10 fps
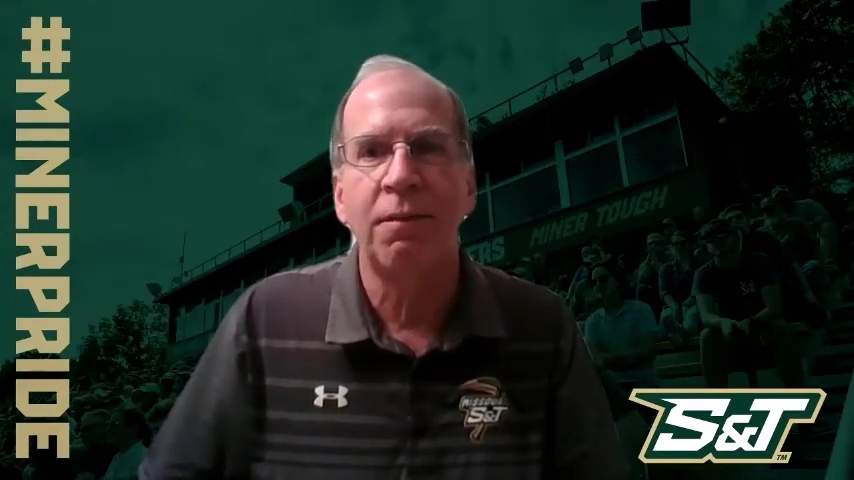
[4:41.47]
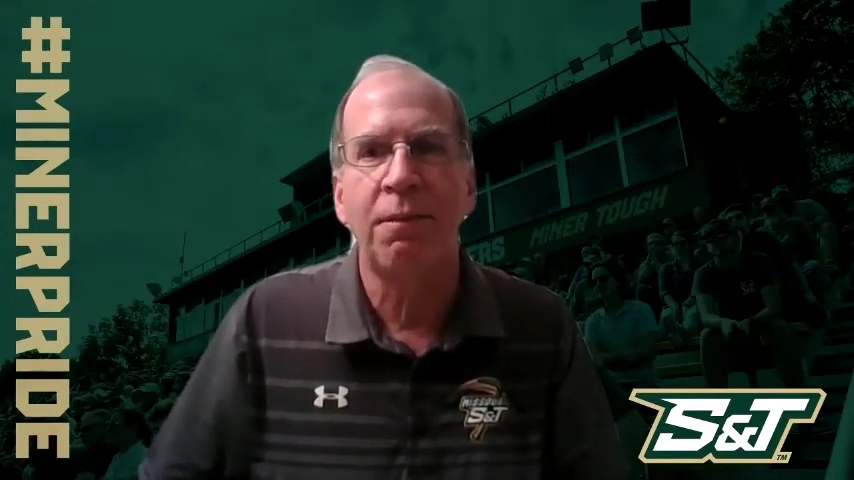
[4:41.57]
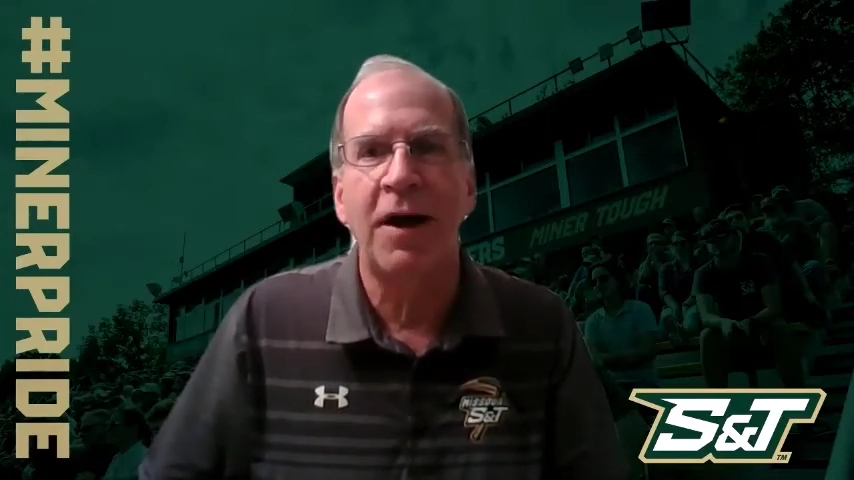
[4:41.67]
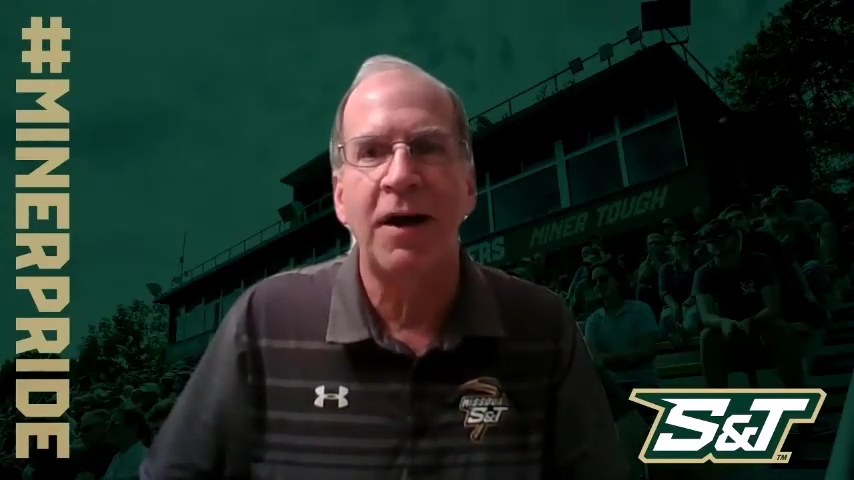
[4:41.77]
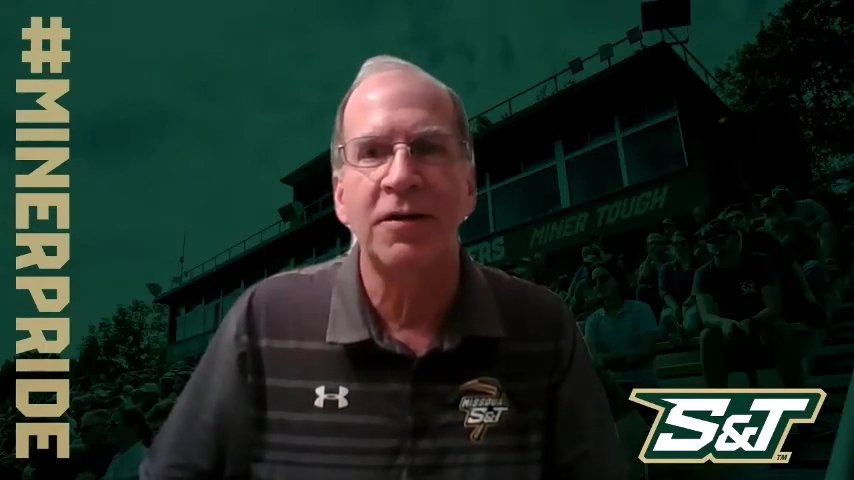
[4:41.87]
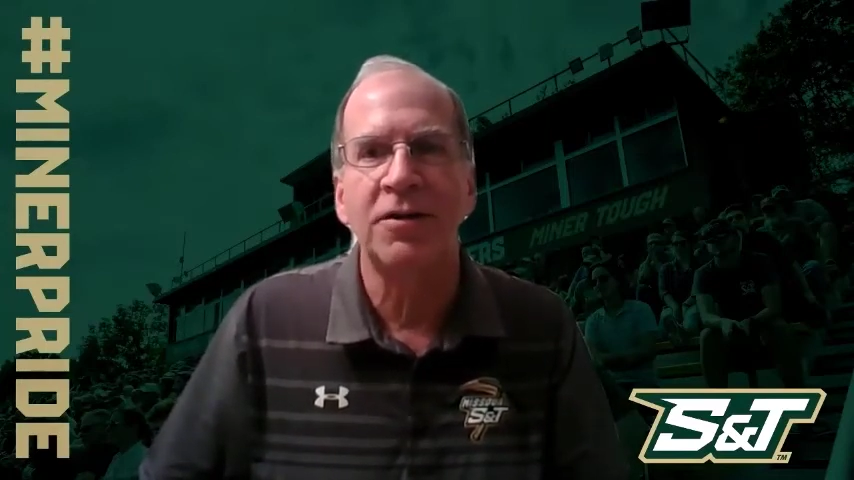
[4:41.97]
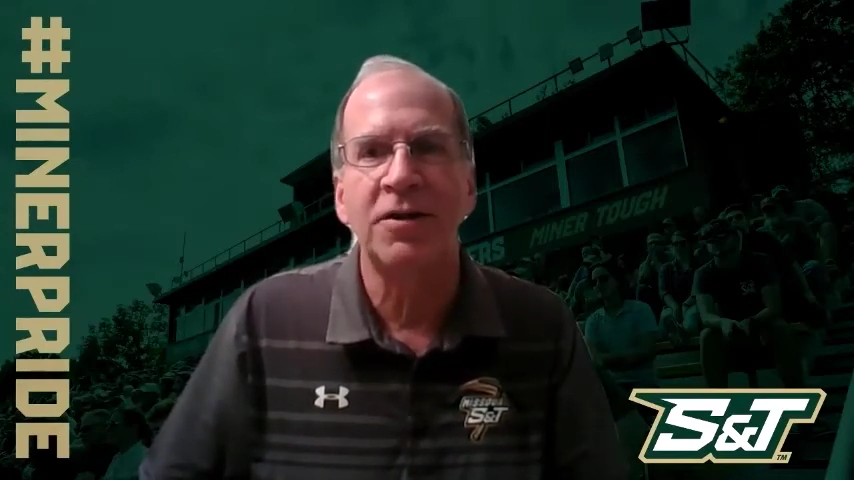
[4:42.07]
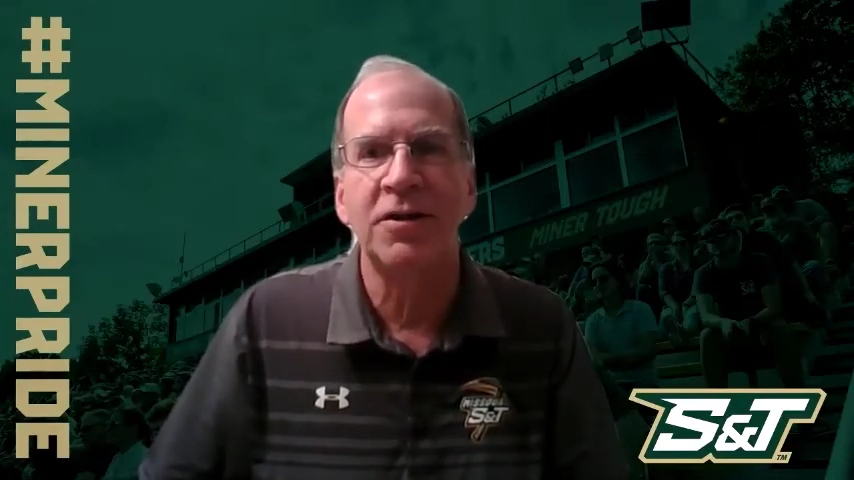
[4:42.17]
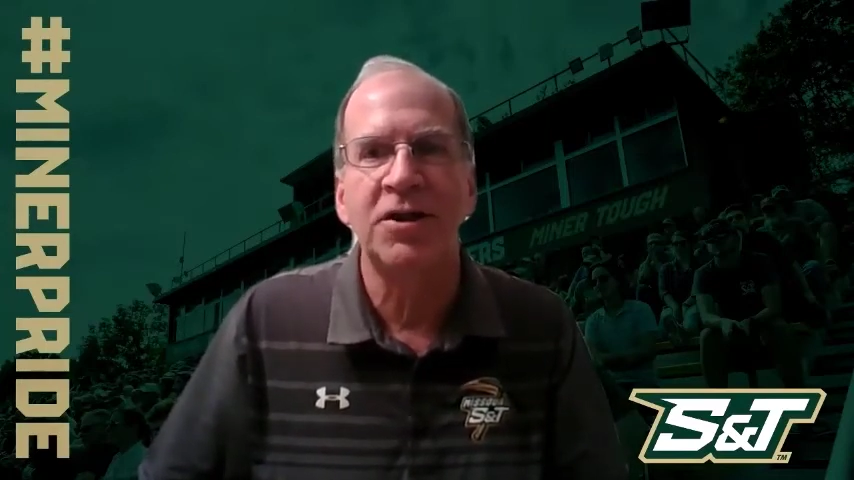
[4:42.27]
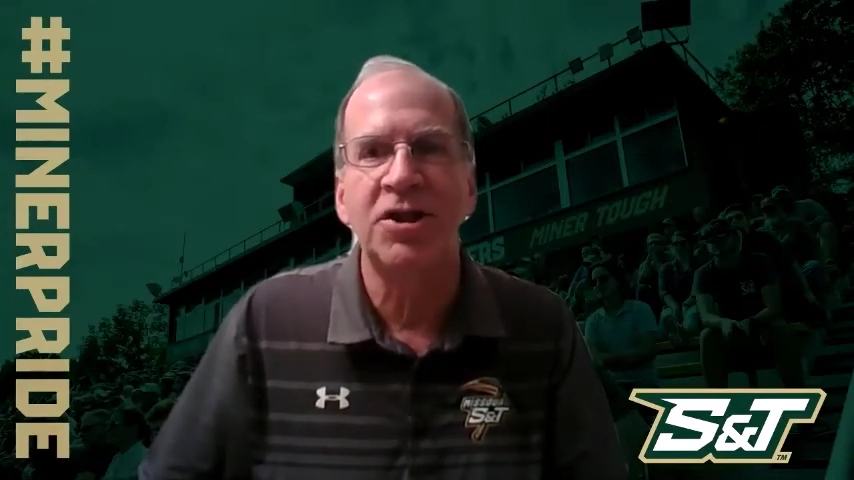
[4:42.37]

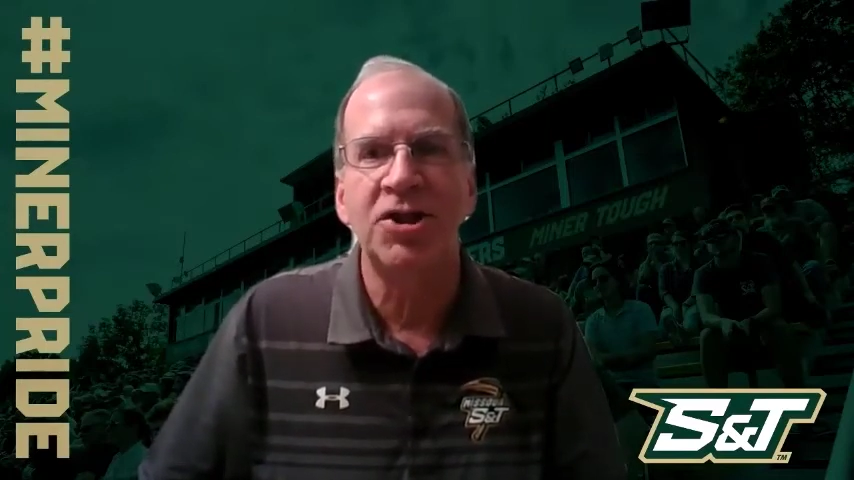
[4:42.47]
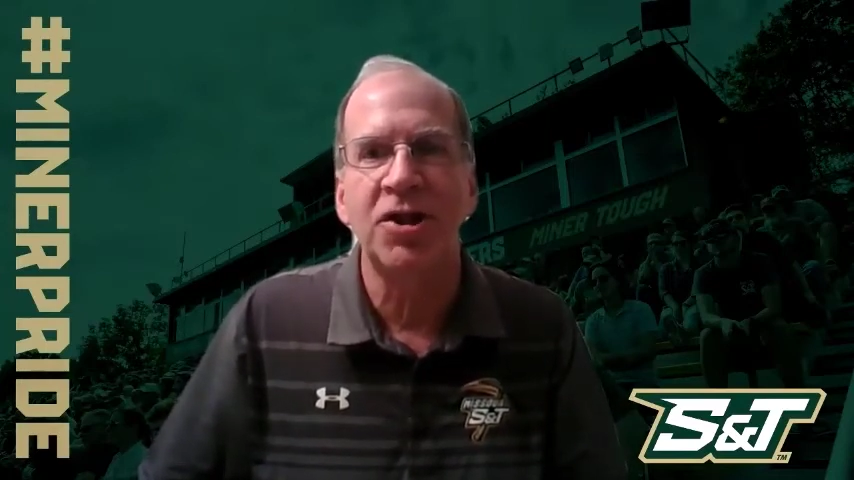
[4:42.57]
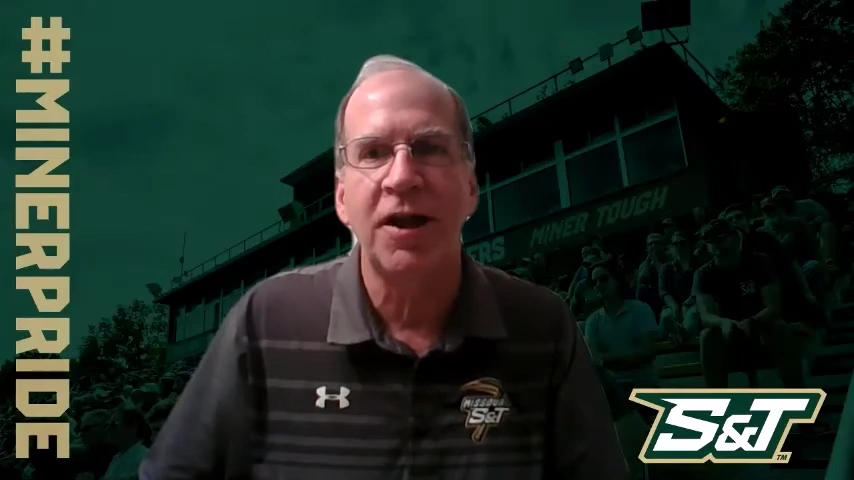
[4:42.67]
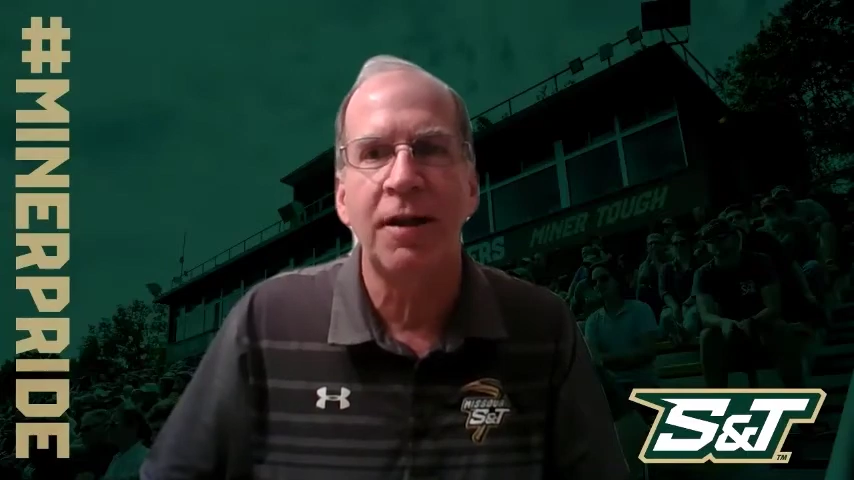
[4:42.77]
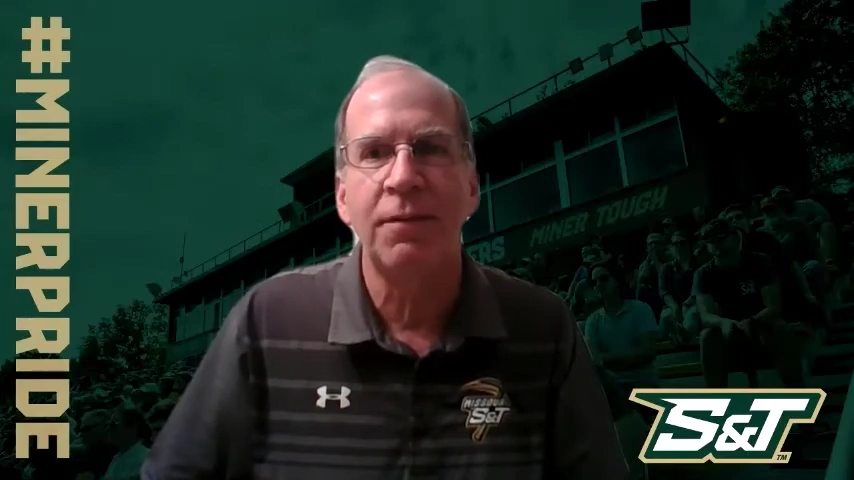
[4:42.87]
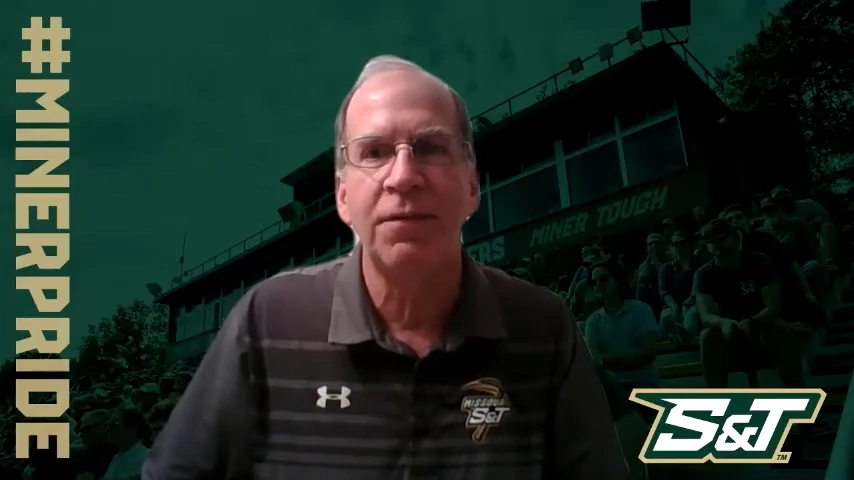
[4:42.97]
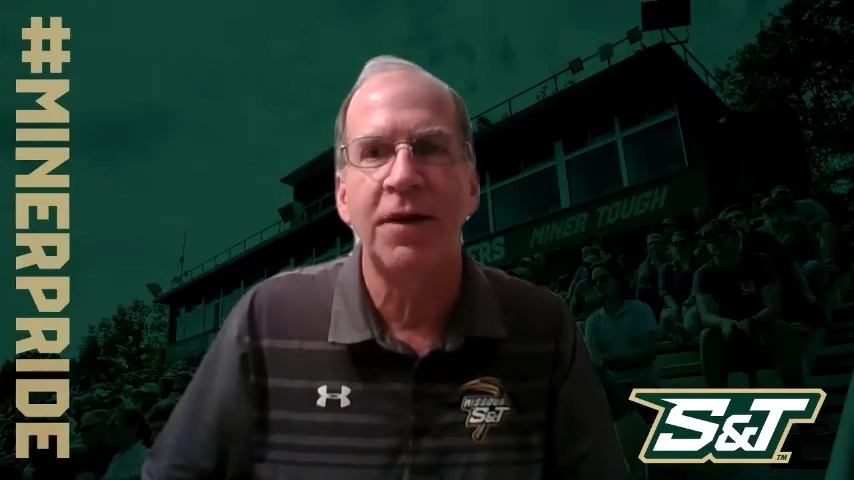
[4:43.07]
biology teaching lab